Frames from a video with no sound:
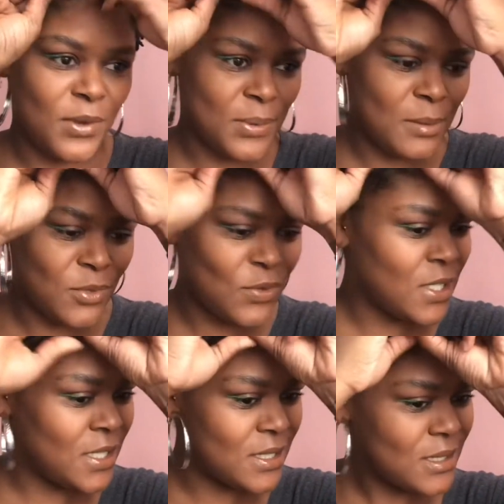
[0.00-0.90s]
when I'm doing
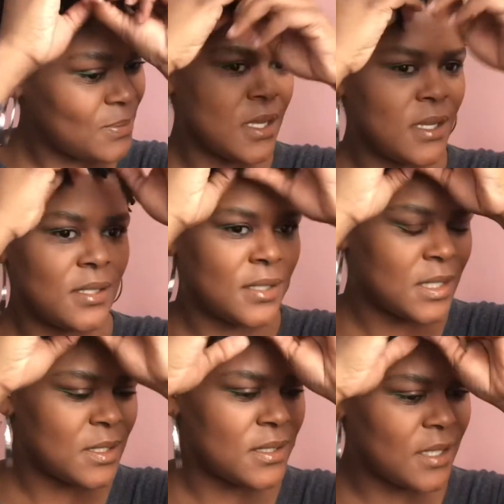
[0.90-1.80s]
these. This
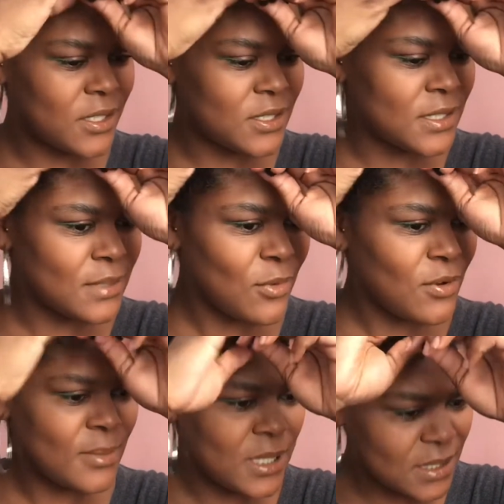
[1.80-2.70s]
section is small,
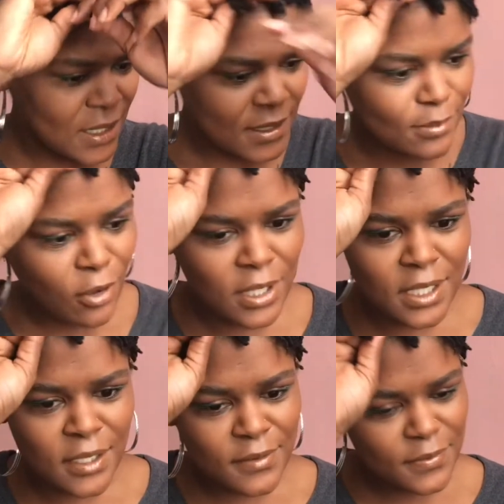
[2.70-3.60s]
but it's not small enough.